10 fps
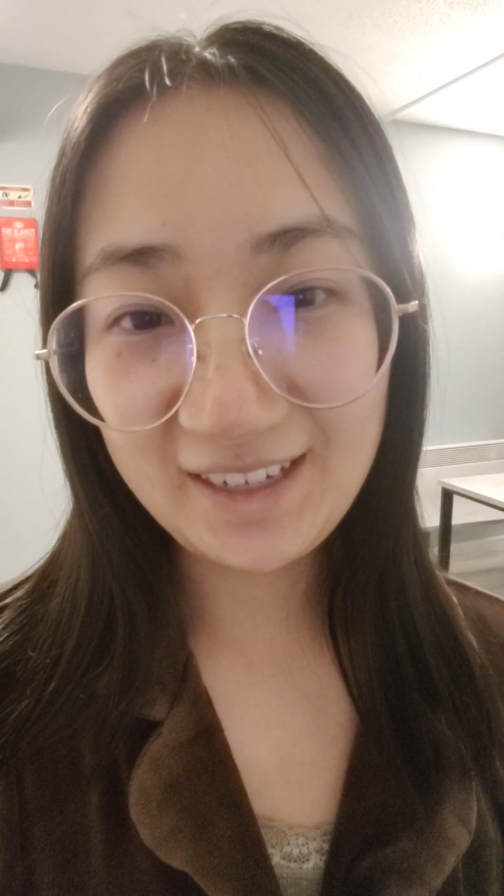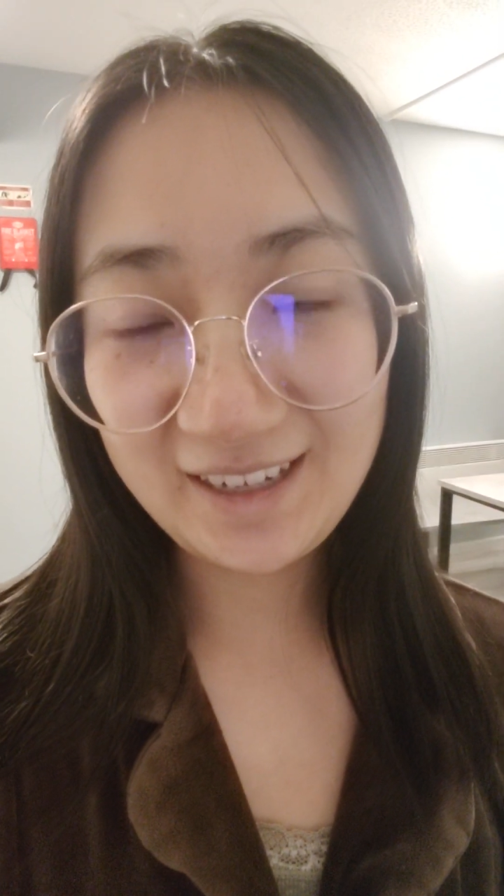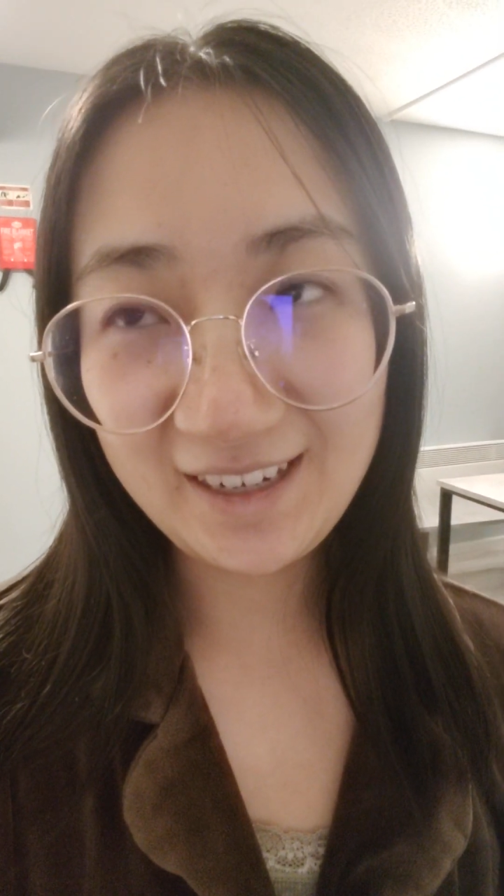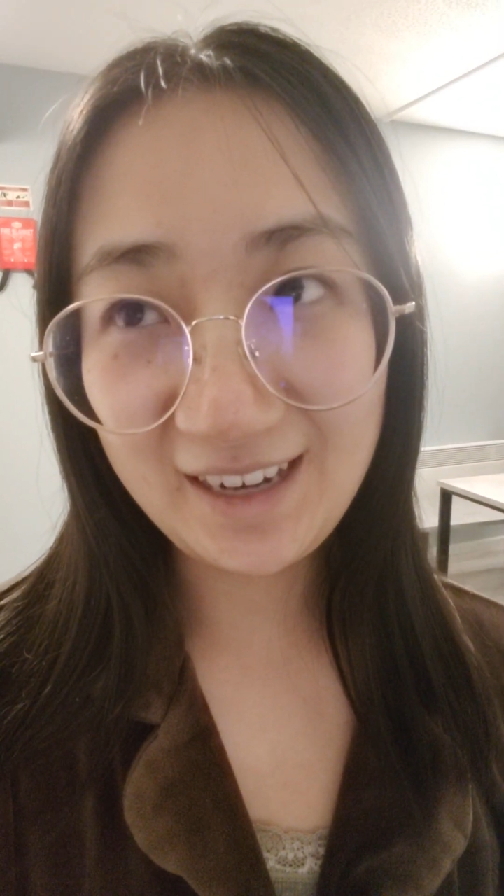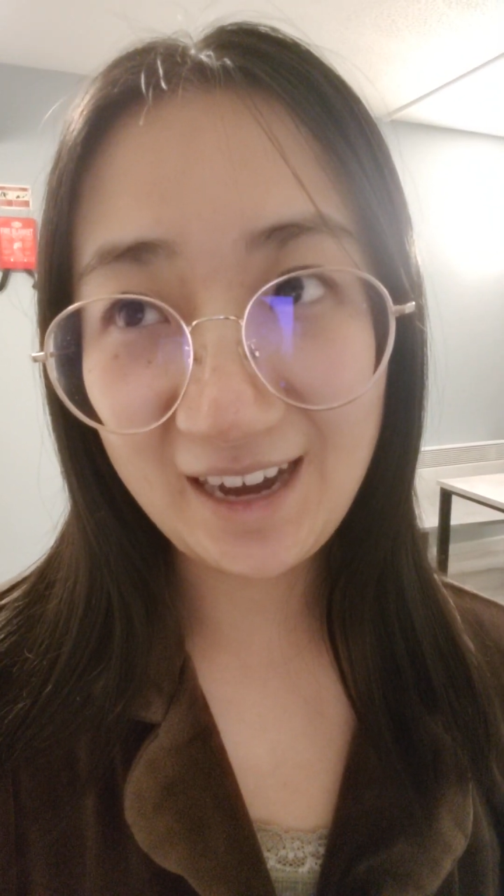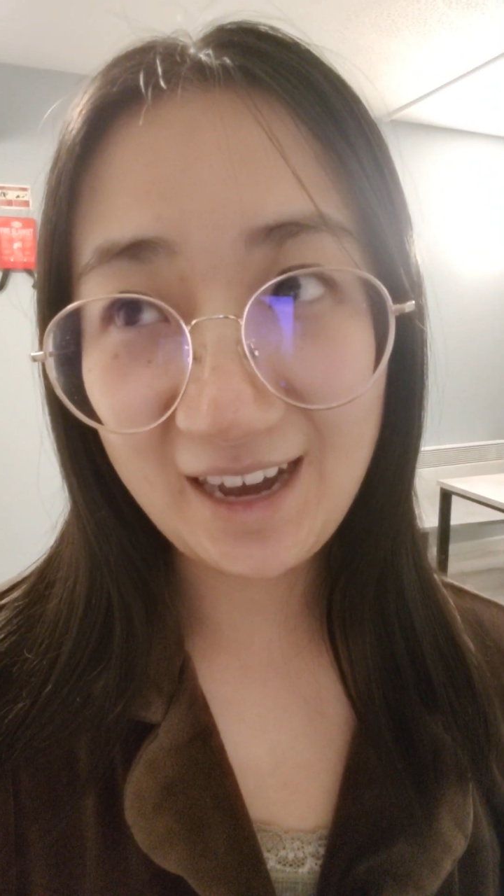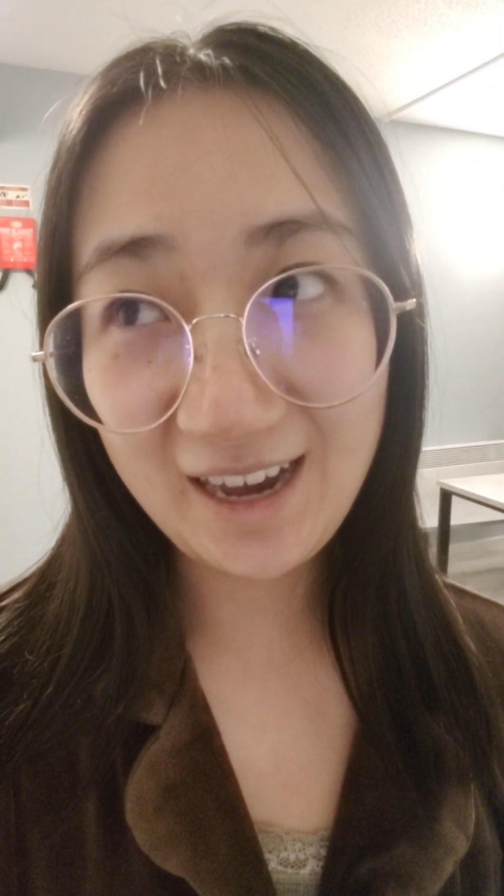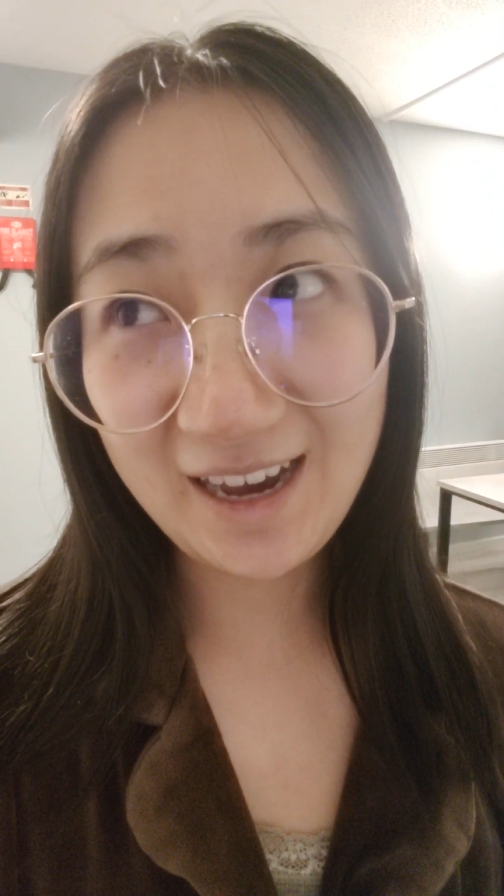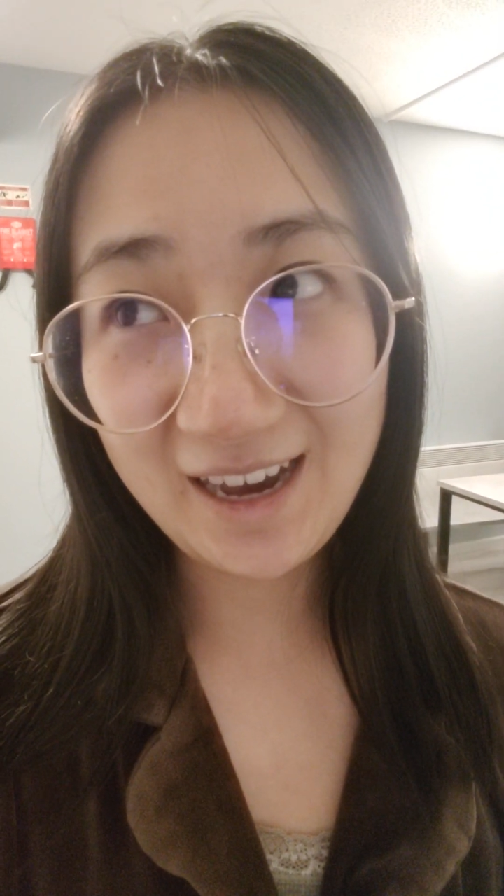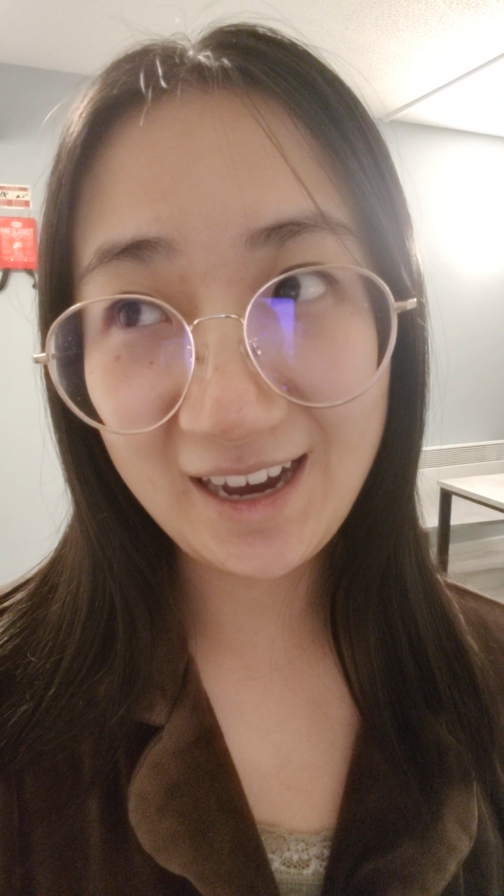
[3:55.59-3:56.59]
uh,
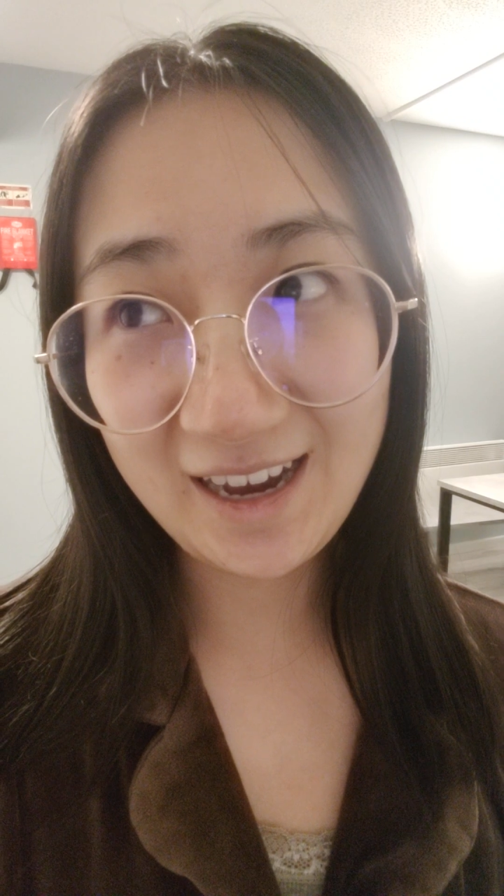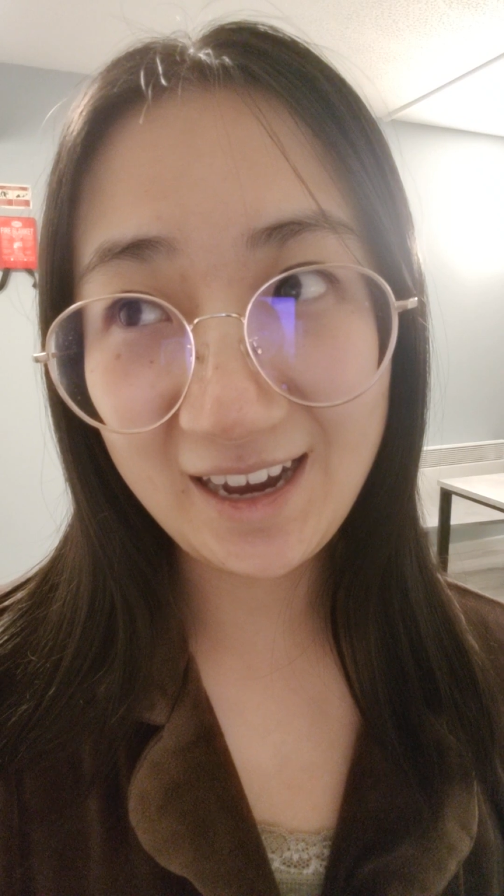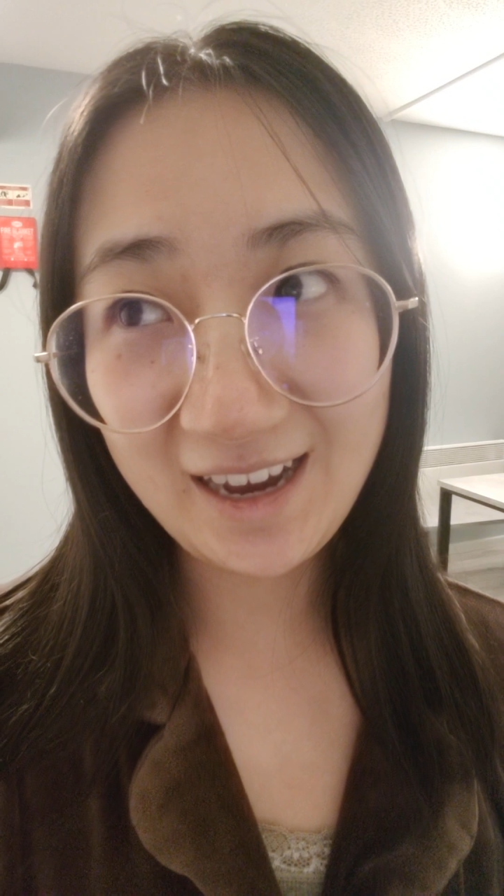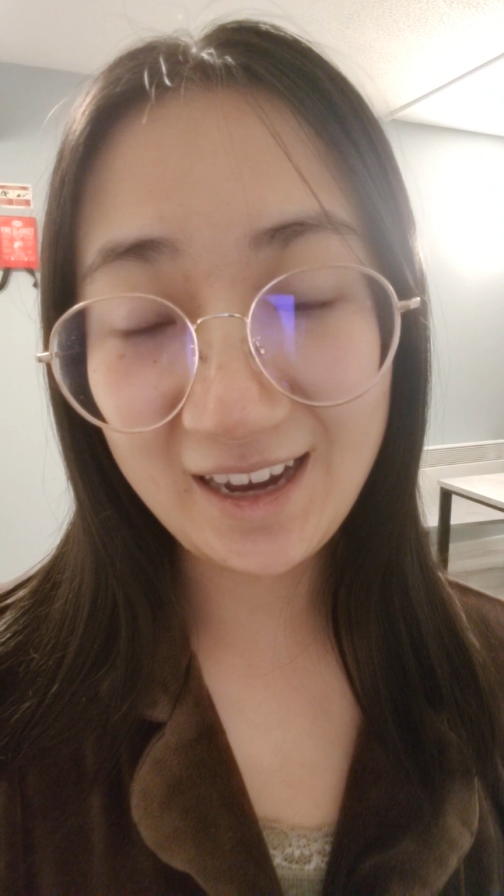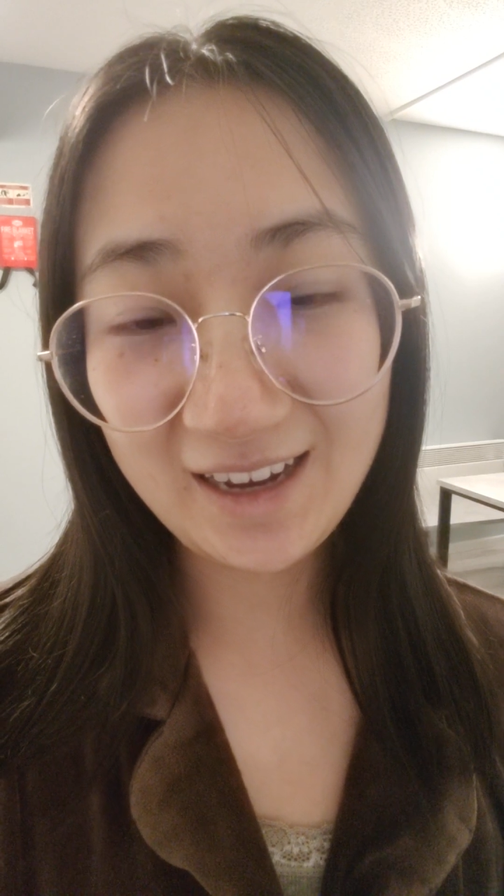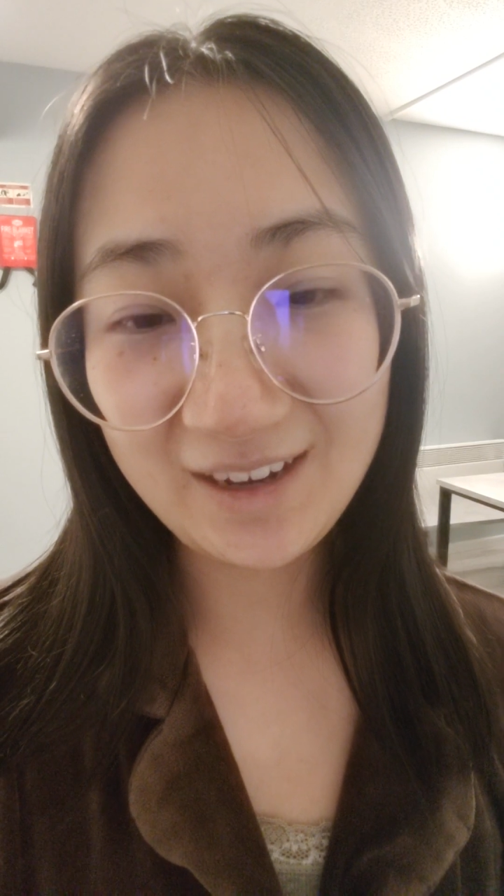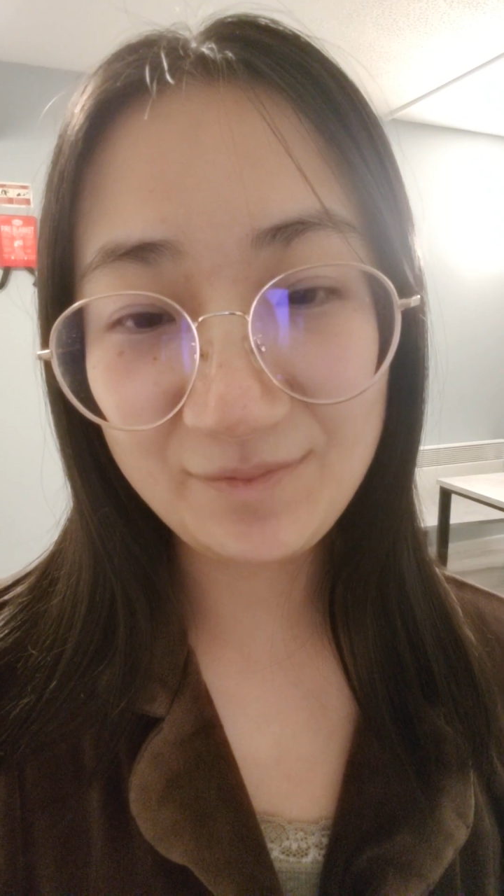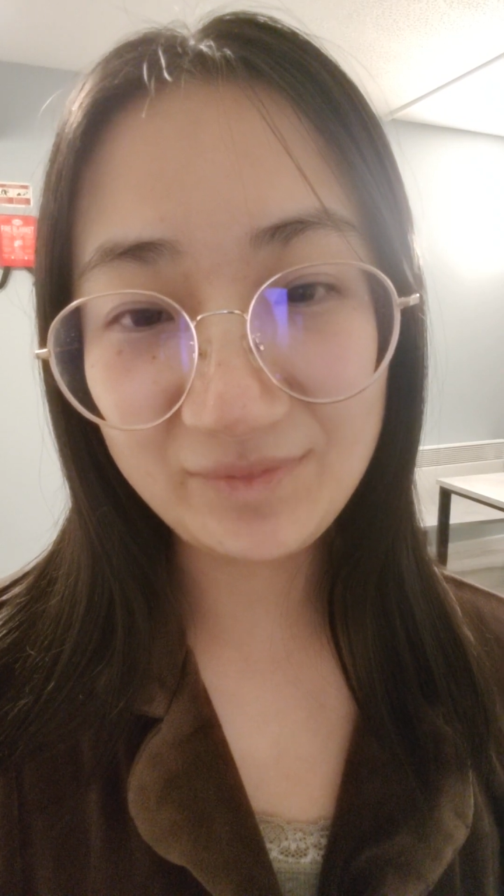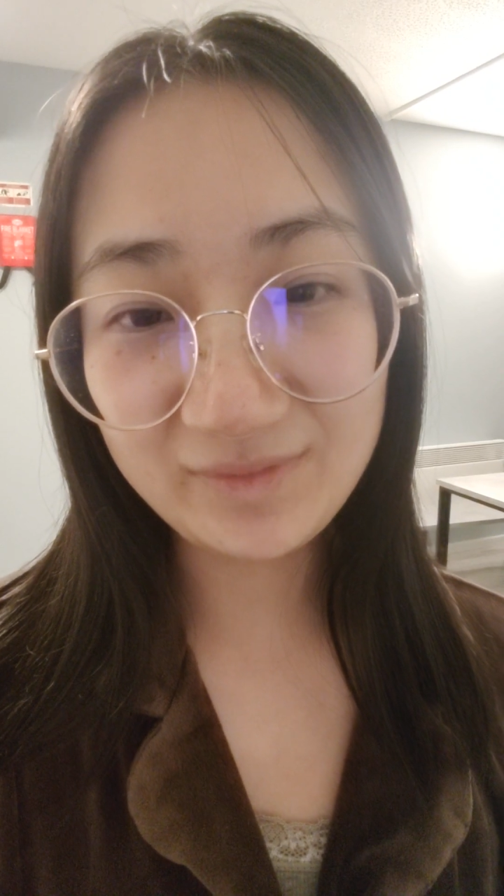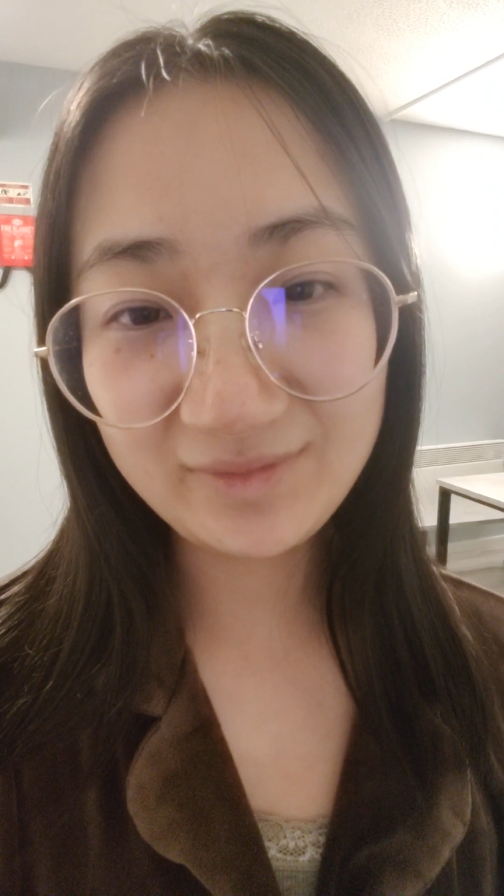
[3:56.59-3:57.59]
um,